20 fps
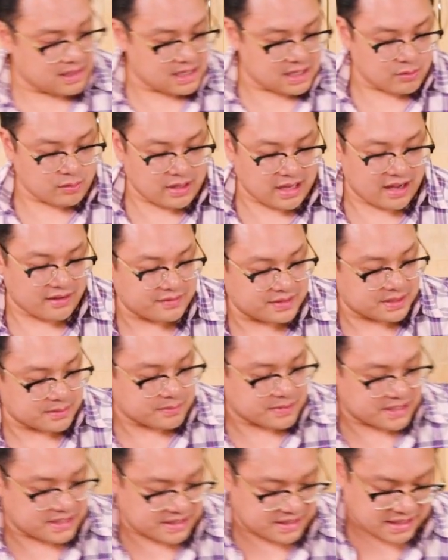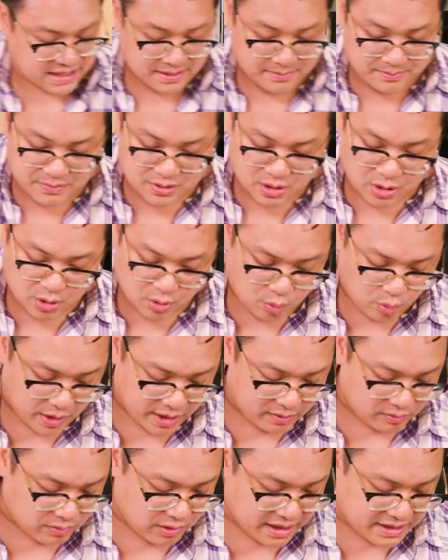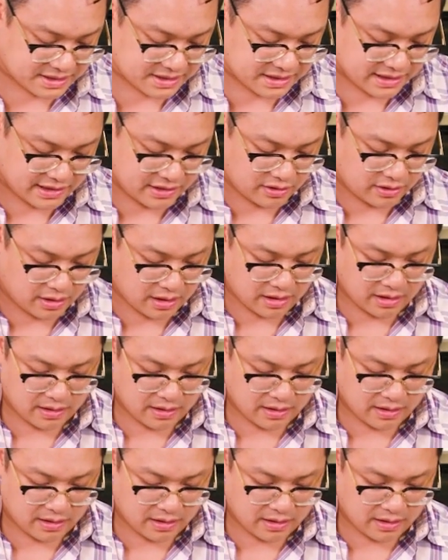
We have some steamed white rice here.